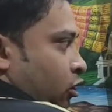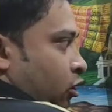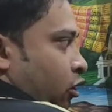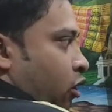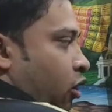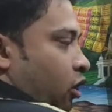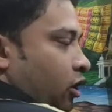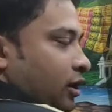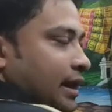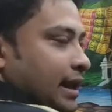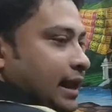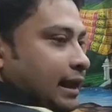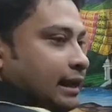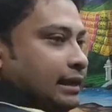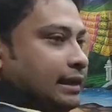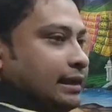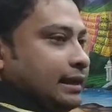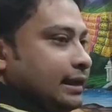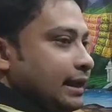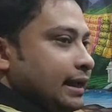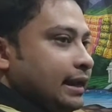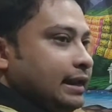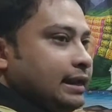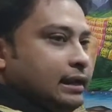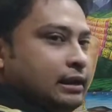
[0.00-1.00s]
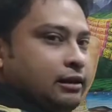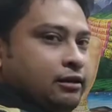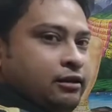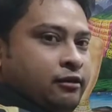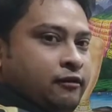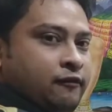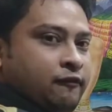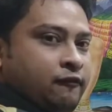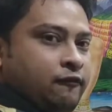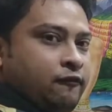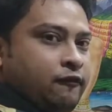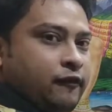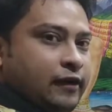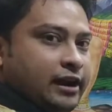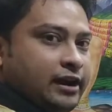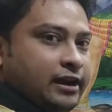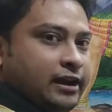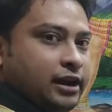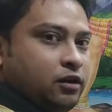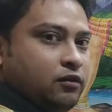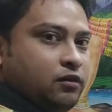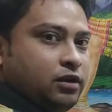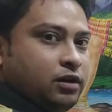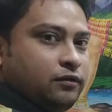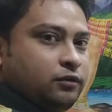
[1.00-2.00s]
On alkane, van
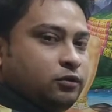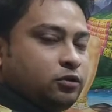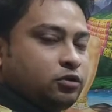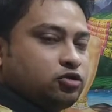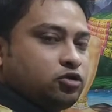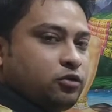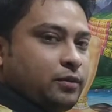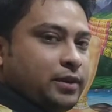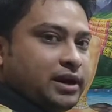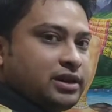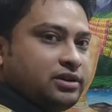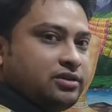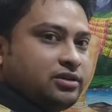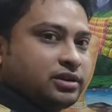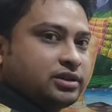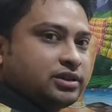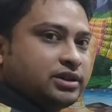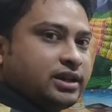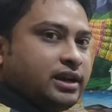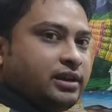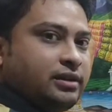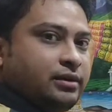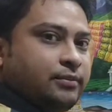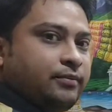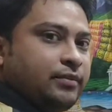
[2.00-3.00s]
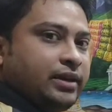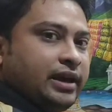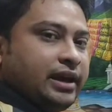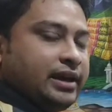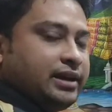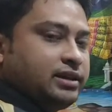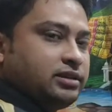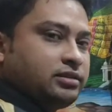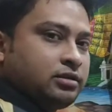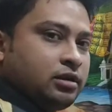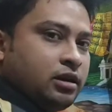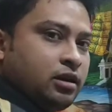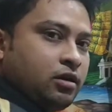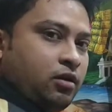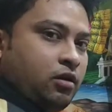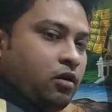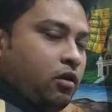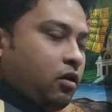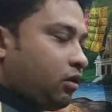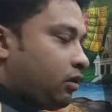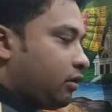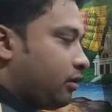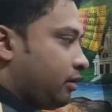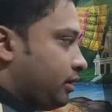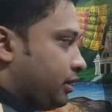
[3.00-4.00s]
der Waals force of attraction is
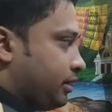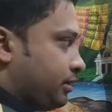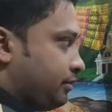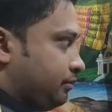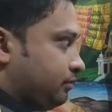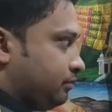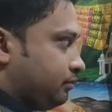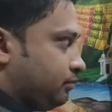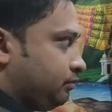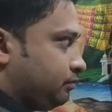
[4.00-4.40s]
occurred.